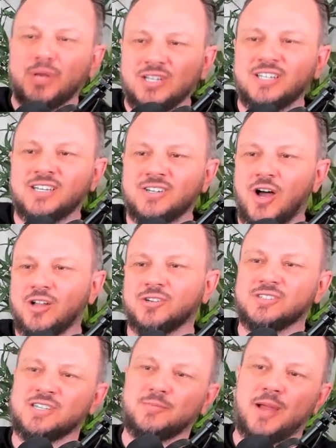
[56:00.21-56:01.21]
billion
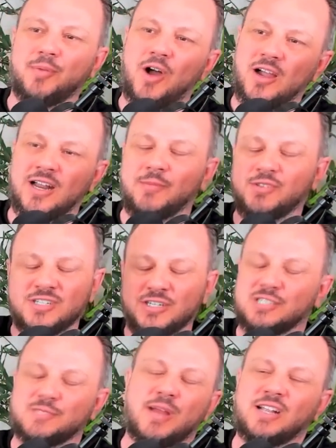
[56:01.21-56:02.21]
dollars in my pocket. I'm just
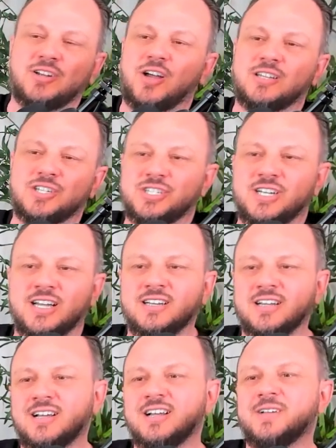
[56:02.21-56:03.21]
going to spend it on this shit.
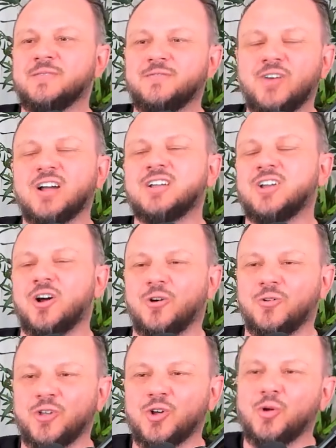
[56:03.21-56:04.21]
Fuck. Yeah.
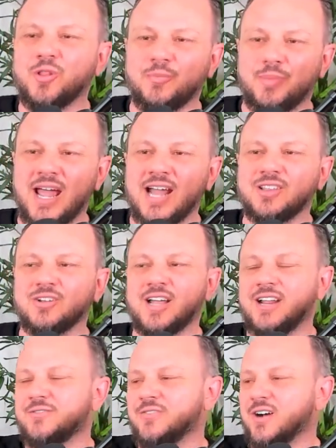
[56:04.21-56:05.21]
They're going to the bank, they're
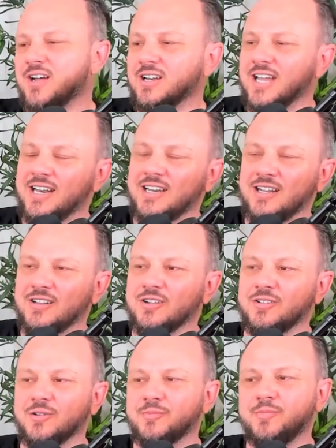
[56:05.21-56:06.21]
getting fucking lending,
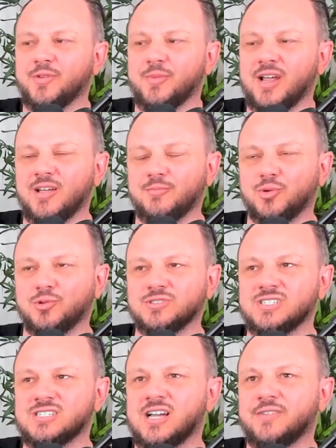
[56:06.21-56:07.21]
they're they're they're making
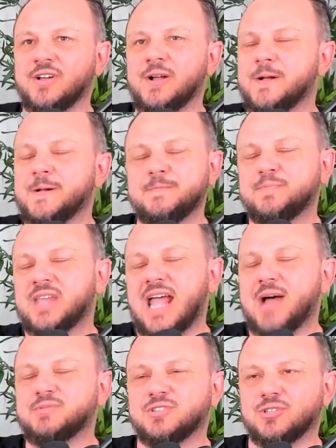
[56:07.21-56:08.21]
pools and stuff.
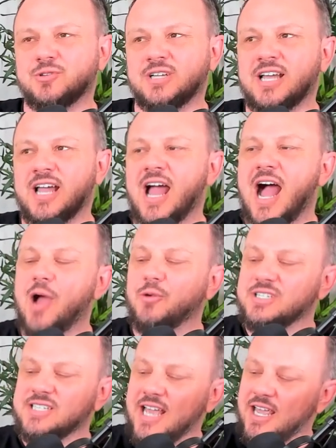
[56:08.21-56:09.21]
Absolutely. I
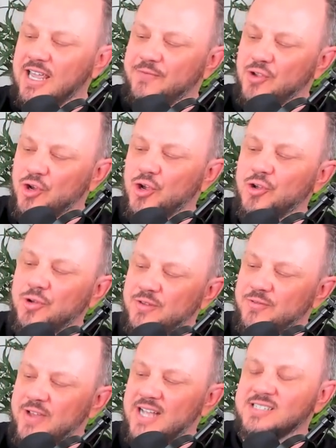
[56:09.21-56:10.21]
would say if you're going to
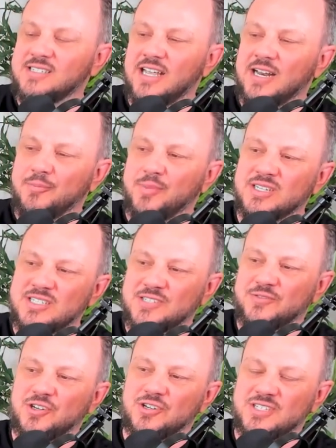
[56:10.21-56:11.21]
invest in a
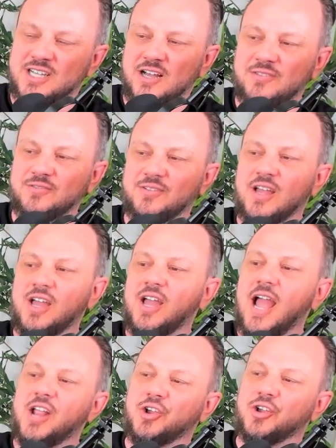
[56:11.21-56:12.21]
business for yourself
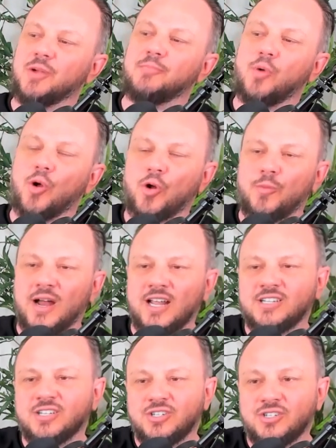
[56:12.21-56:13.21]
and you're going to borrow
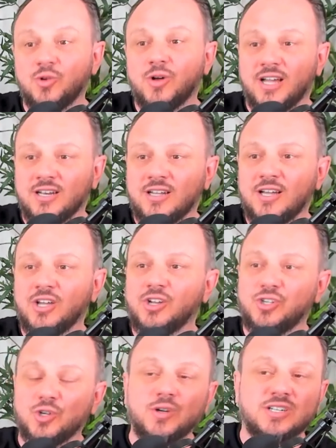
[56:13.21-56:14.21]
money to do it,
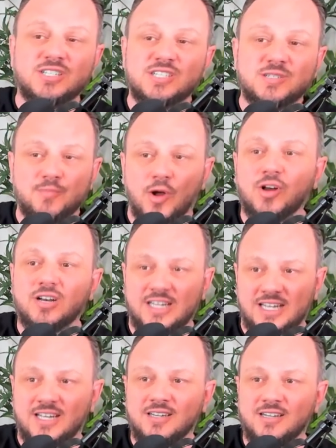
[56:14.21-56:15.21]
do it
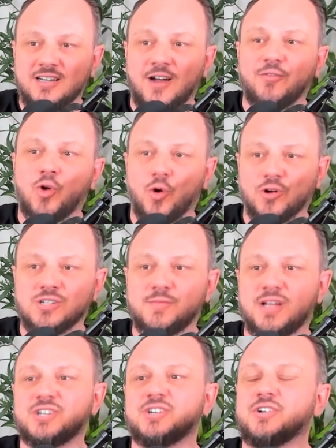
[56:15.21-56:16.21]
smartly of course.
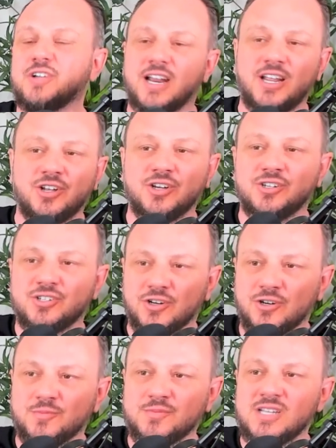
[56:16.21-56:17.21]
Make sure you're getting good
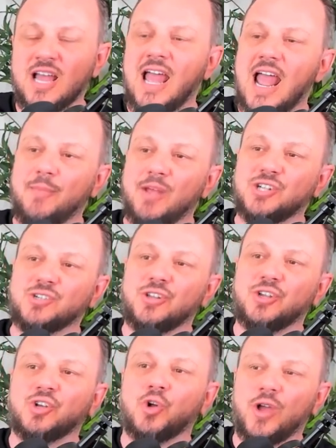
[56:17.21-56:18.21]
terms and make sure
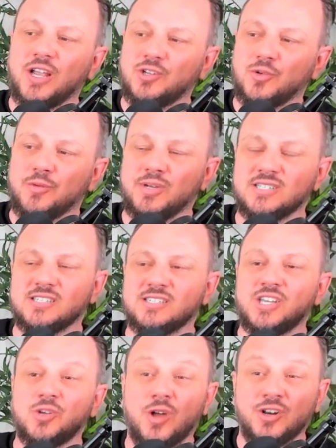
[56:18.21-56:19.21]
that you're going into a business
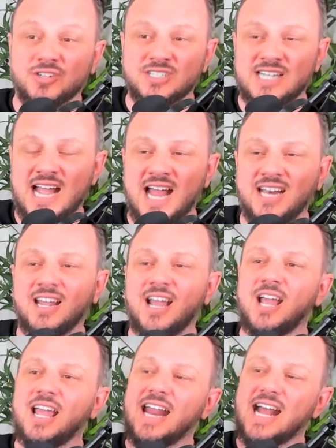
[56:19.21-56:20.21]
that you understand.
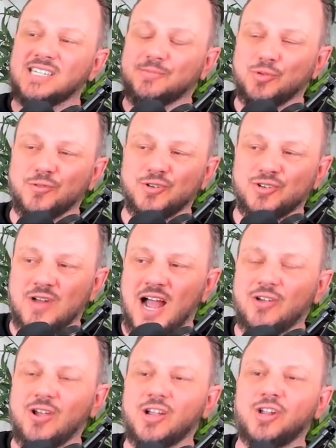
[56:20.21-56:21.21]
It has a proven
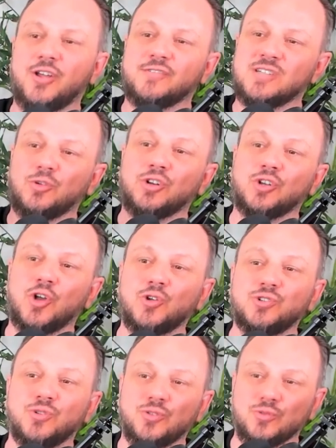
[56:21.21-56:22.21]
track record and you have someone to
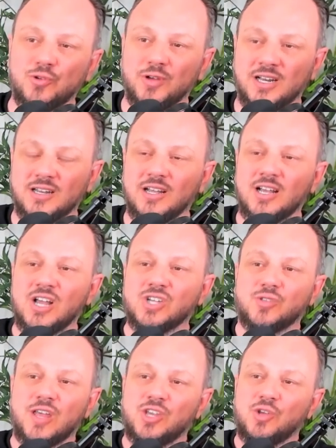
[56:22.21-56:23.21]
coach you through it
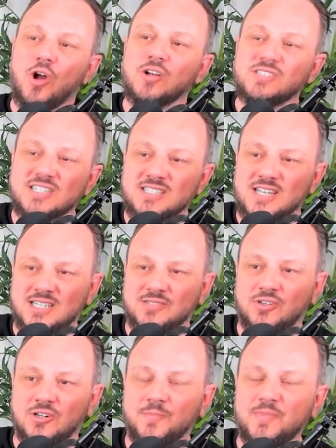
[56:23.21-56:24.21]
so that you are
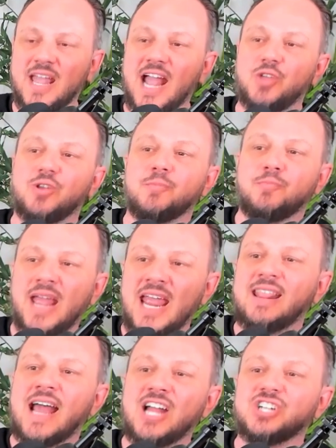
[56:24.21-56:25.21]
successful and you can
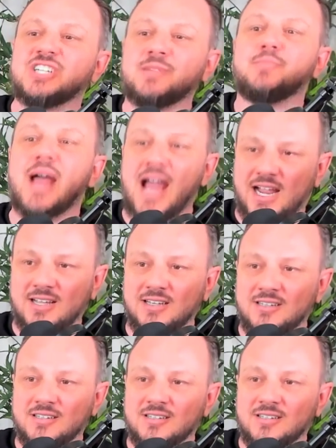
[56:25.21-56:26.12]
pay that shit back.